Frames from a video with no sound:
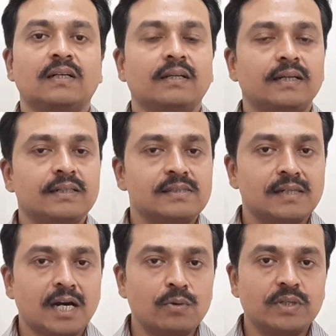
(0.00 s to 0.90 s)
Let us
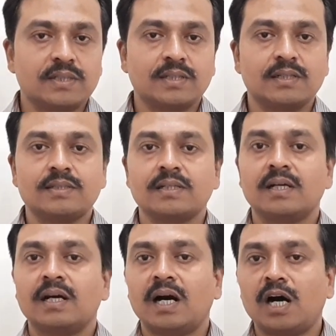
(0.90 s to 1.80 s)
now discuss
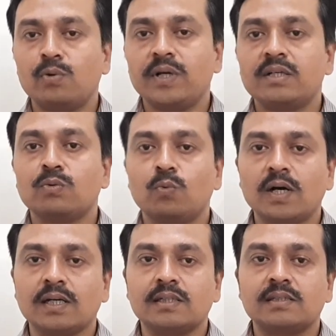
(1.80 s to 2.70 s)
how it
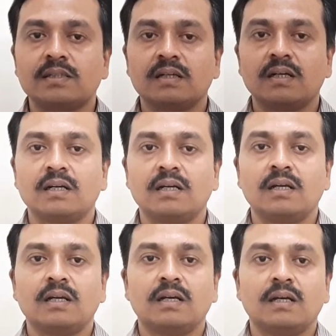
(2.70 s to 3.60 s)
works.
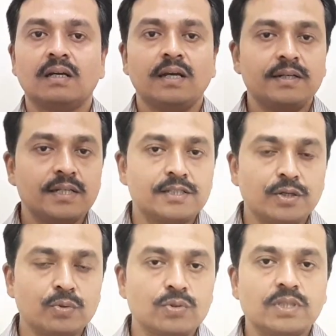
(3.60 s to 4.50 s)
It is
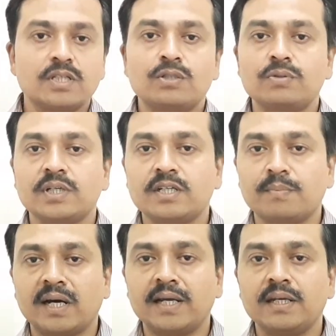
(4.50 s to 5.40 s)
used to
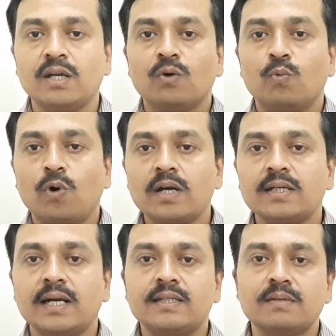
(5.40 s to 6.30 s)
determine what
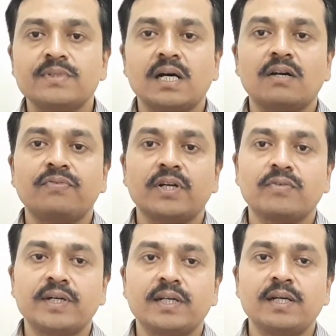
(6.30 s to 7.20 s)
items are
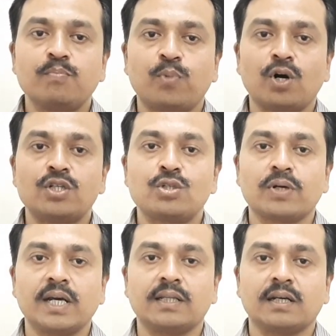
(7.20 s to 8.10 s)
frequently bought
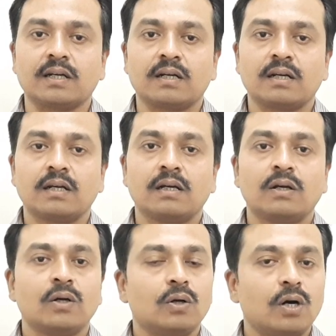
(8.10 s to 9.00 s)
together
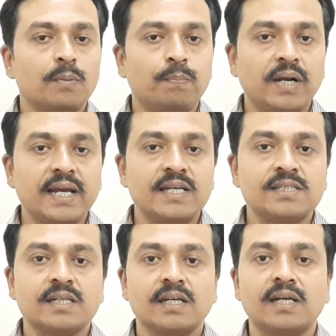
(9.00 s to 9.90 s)
or
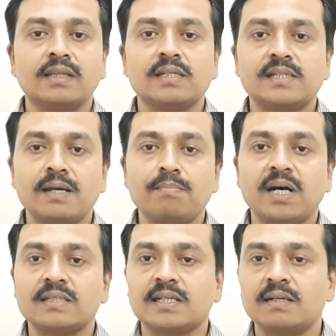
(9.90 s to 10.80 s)
placed in the same
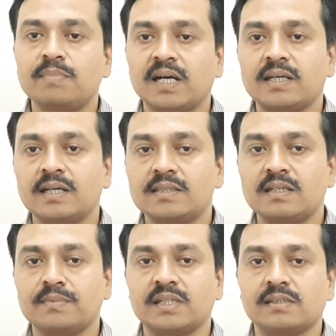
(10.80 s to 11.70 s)
basket by
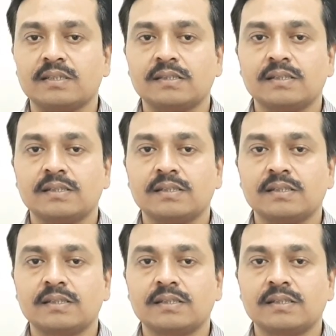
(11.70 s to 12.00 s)
customers.